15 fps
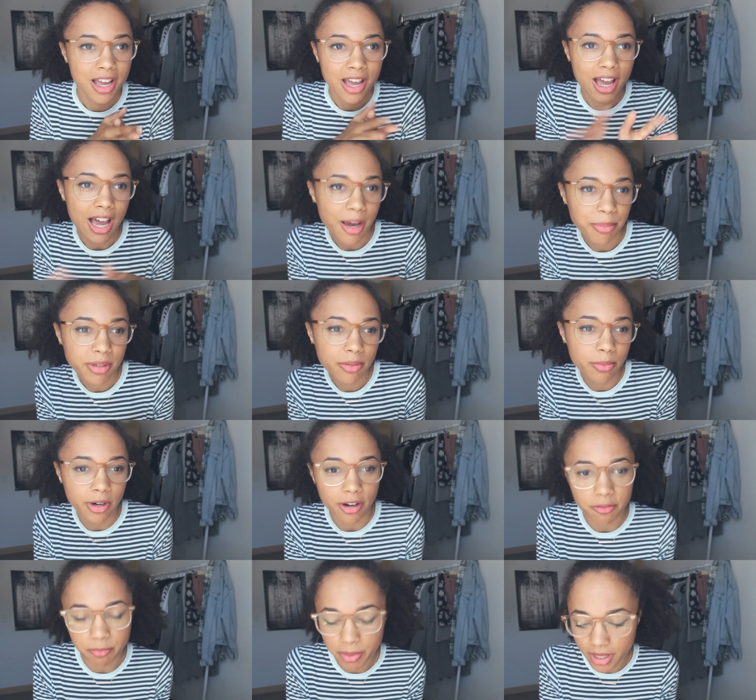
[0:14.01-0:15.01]
happening, where
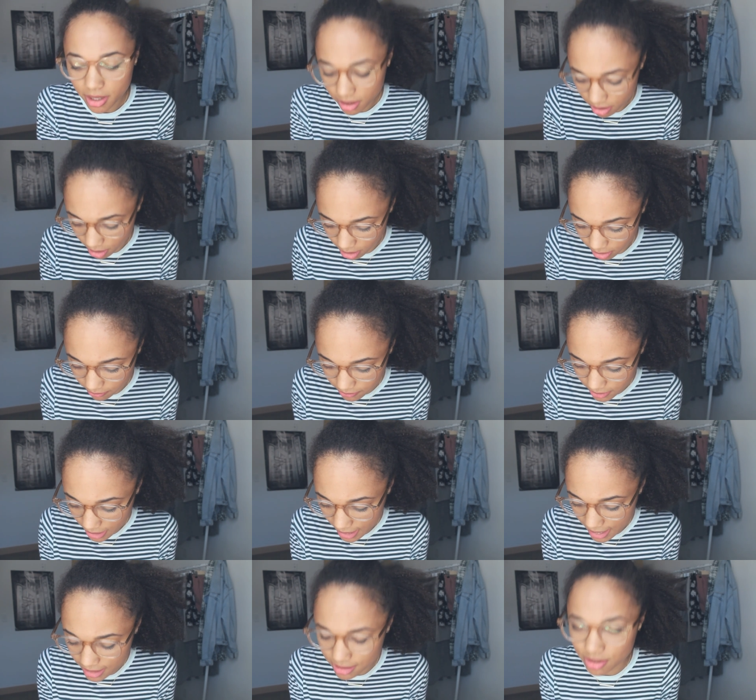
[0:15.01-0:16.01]
I've been, all of
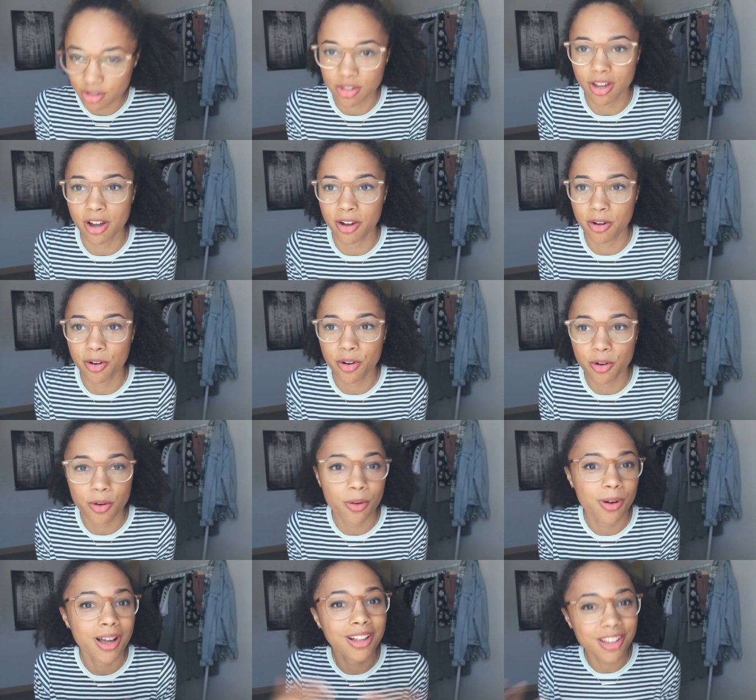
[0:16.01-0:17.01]
that.
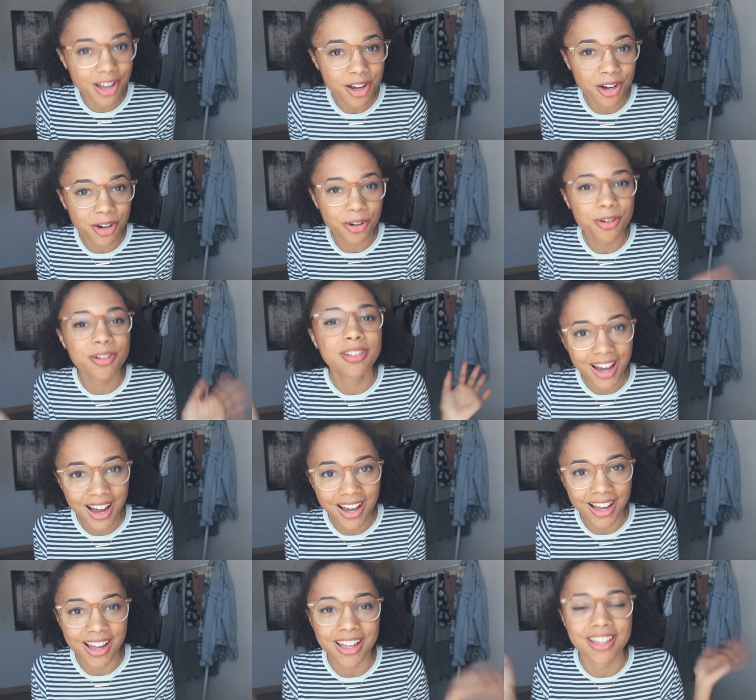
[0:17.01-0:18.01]
So hello,
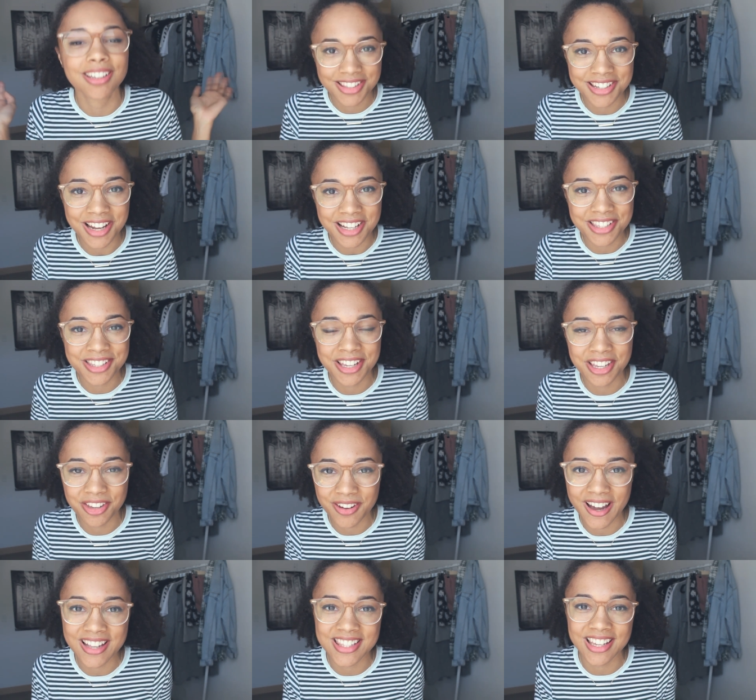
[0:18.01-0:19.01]
hi, it's nice seeing you
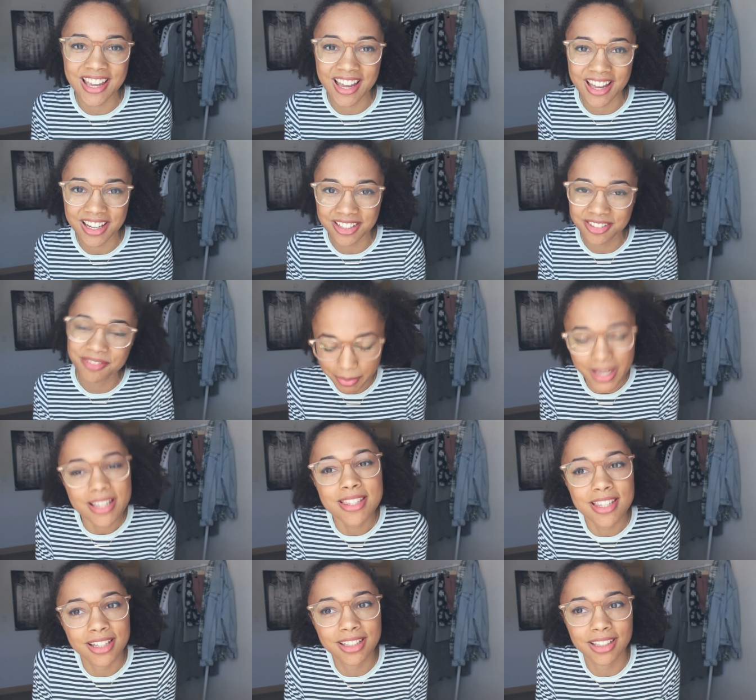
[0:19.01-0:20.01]
guys again.
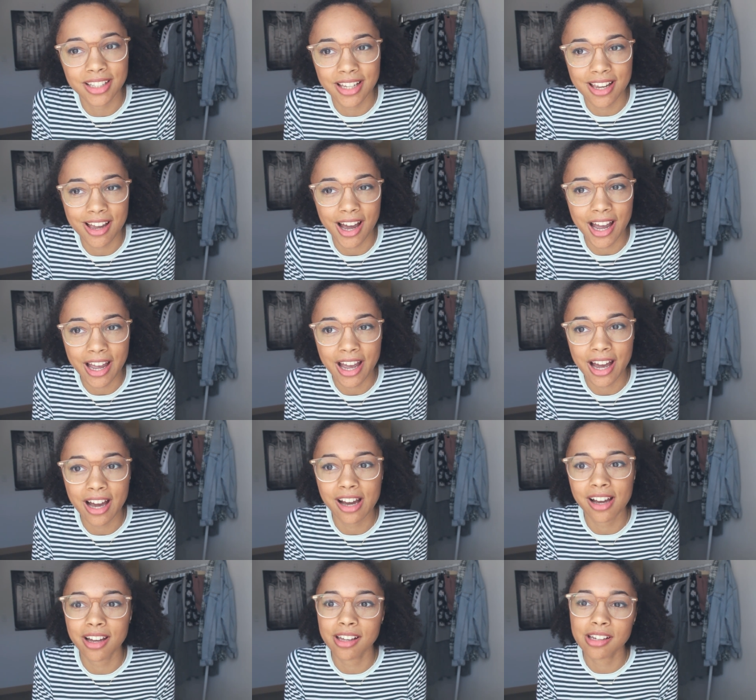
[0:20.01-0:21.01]
Basically I
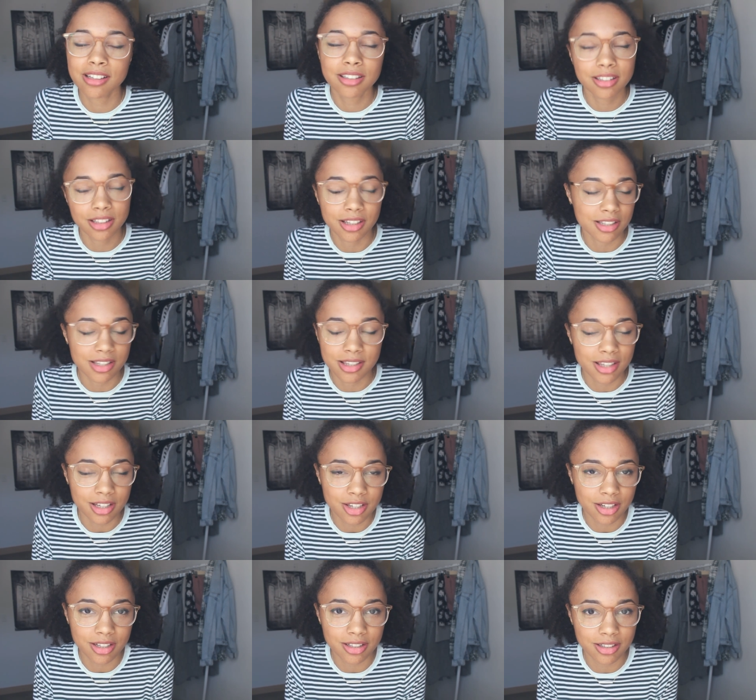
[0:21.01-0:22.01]
had, and this is
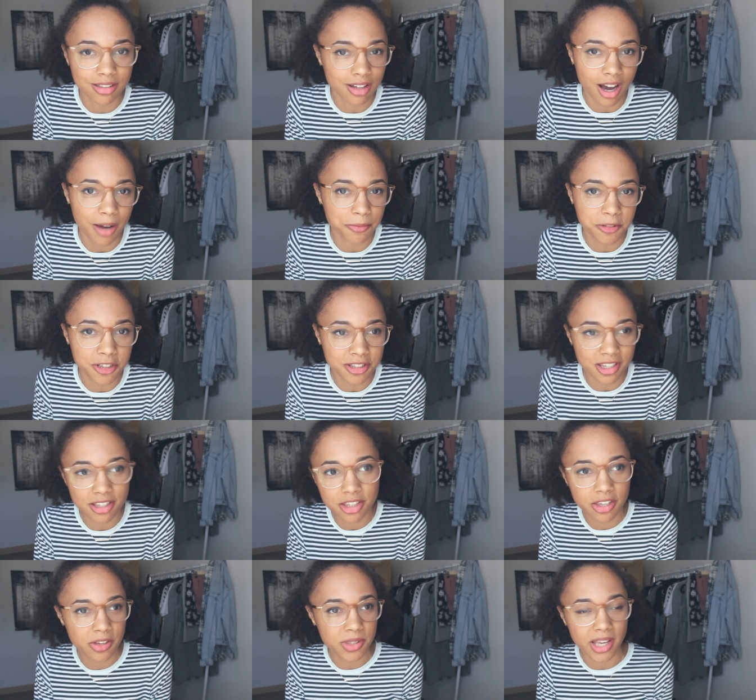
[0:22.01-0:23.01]
such an obvious
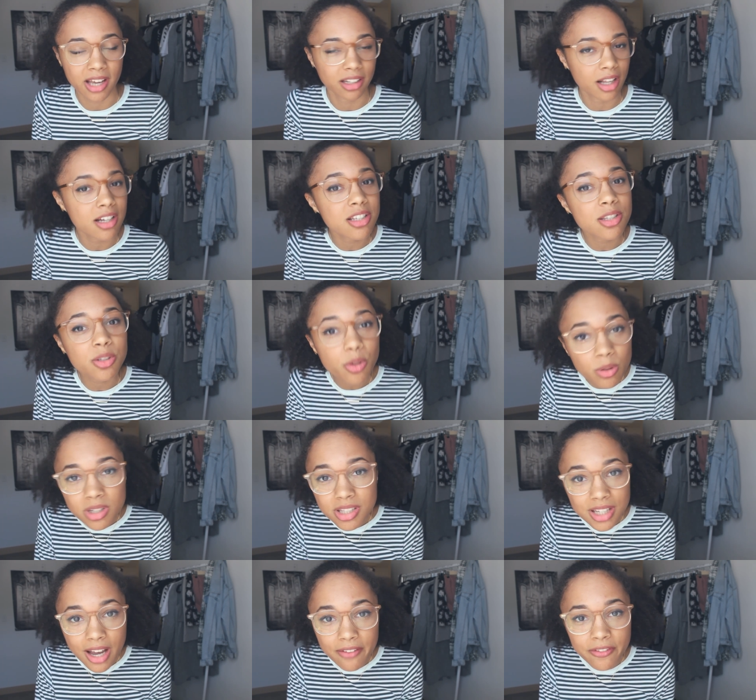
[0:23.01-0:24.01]
excuse, I had a lot of school
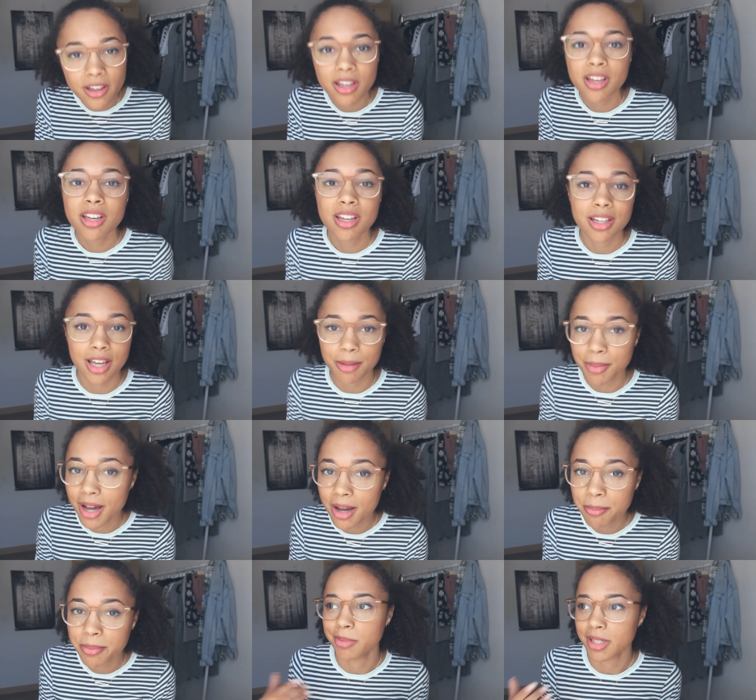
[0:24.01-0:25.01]
stuff come
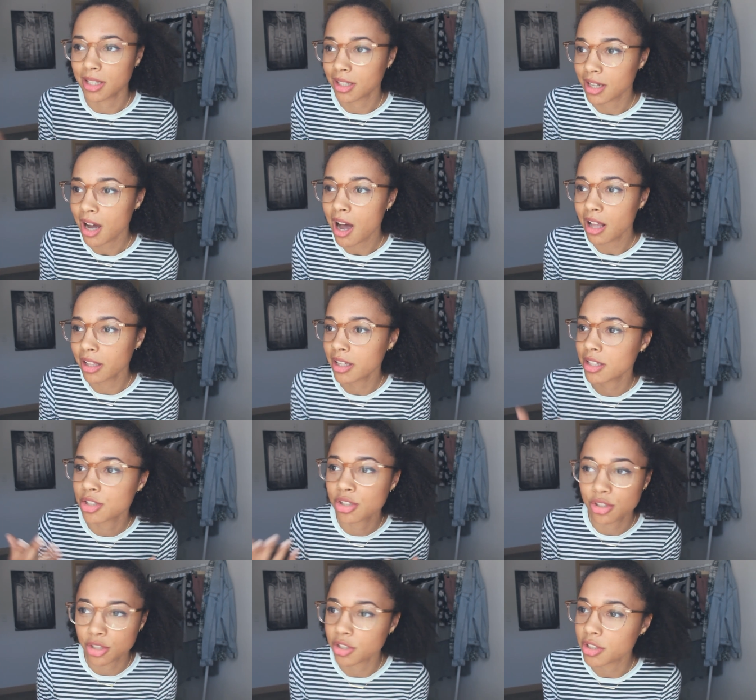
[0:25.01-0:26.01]
up, being in
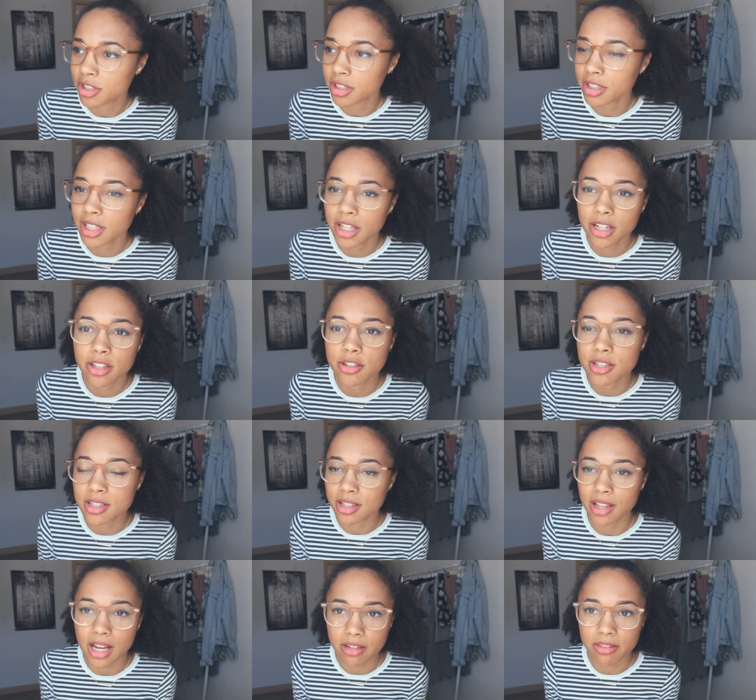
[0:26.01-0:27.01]
college, junior year, there's just
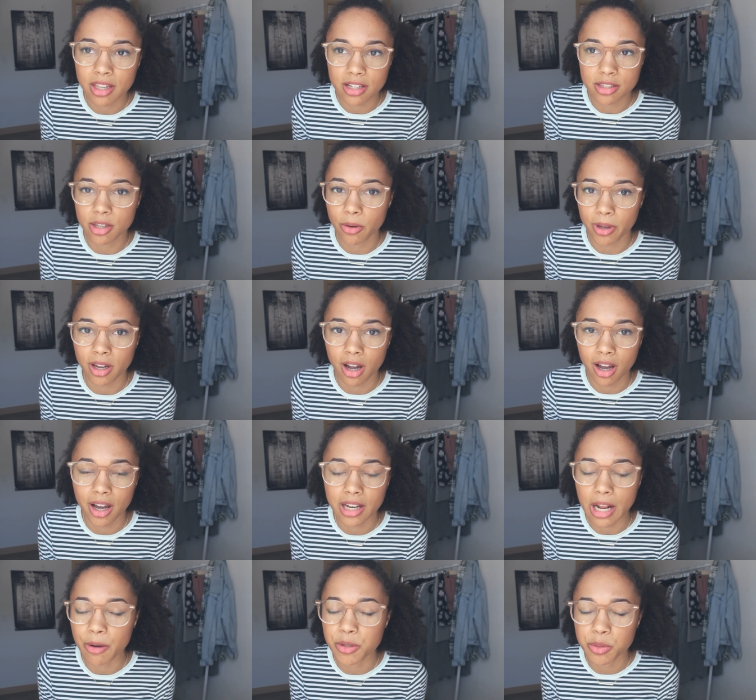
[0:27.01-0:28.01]
a lot of things going
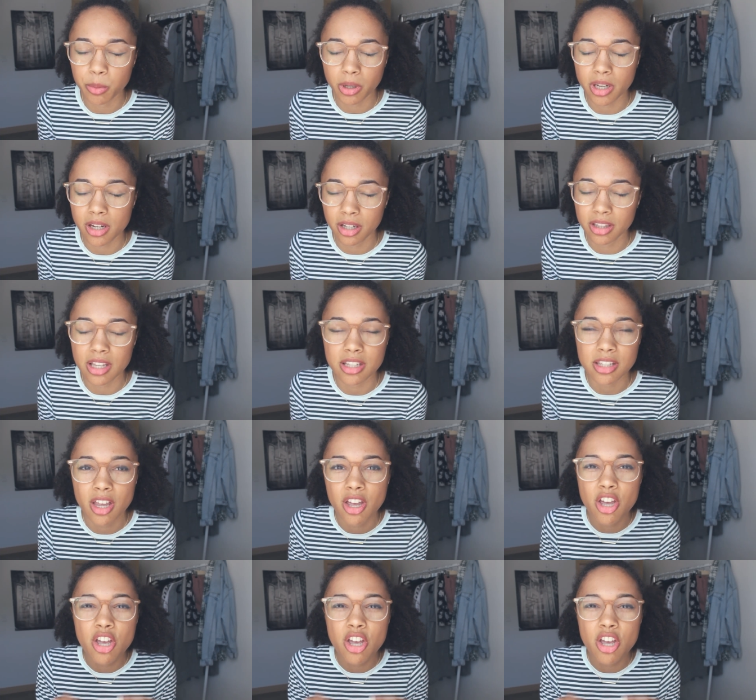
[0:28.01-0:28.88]
on. I was working on this